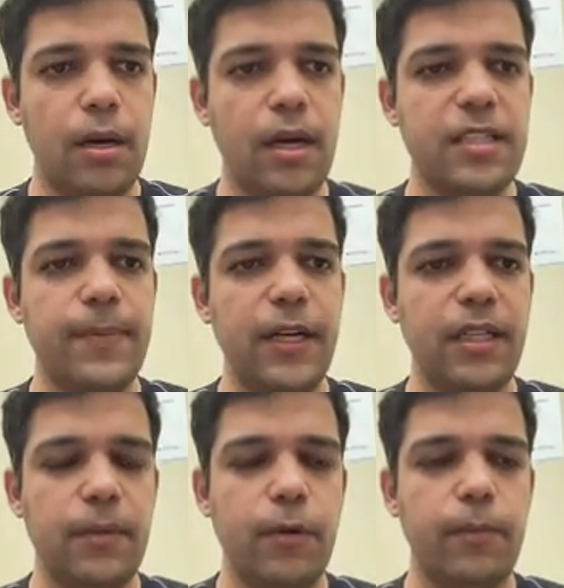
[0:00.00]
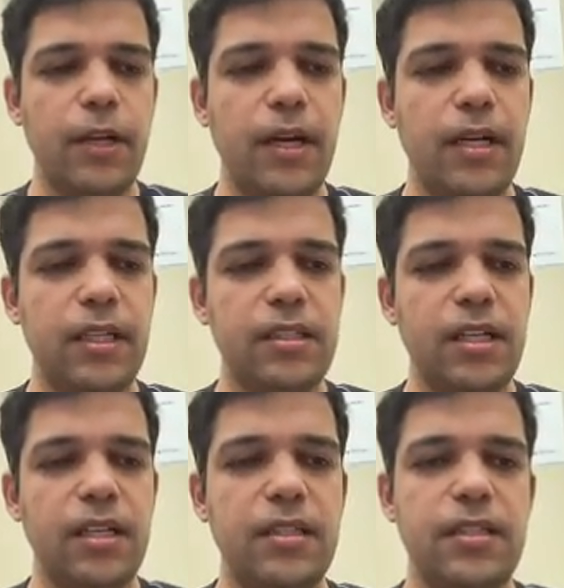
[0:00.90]
Despite their popularity,
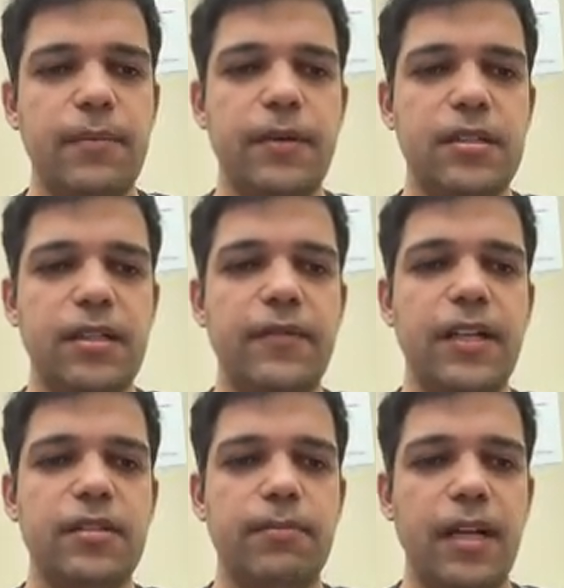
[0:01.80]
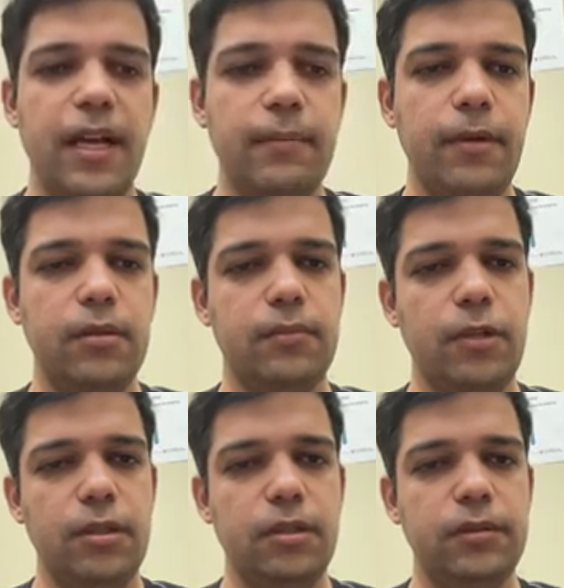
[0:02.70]
GNNs are perceived as black box
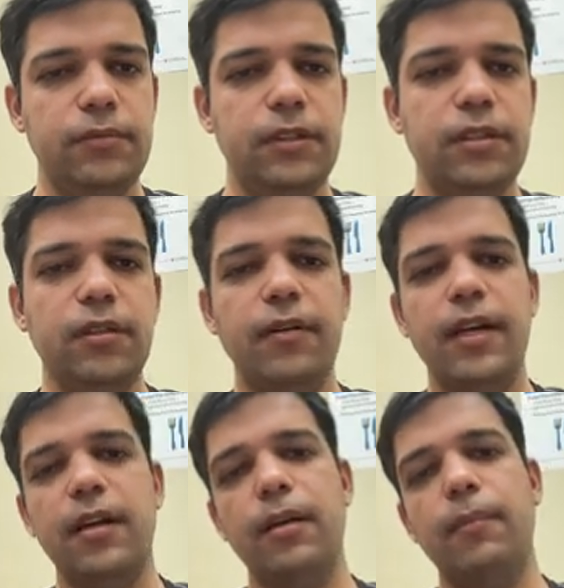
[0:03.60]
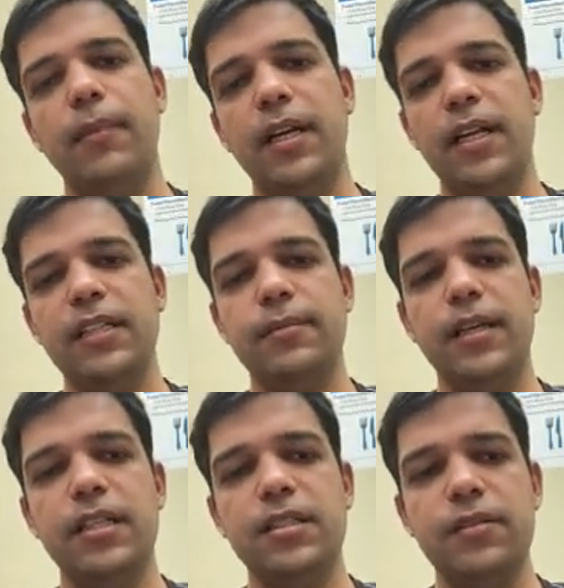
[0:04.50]
models which require better
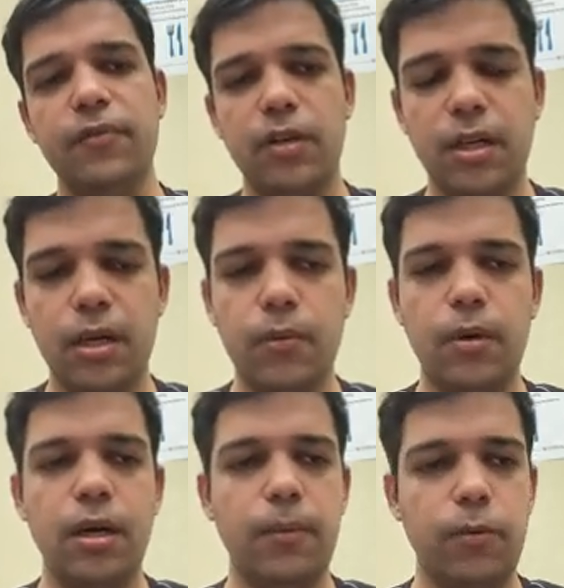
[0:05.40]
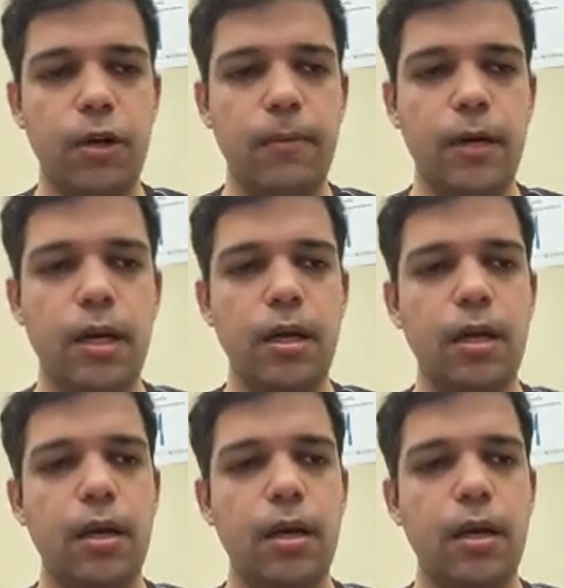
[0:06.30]
explanations for real world deployment.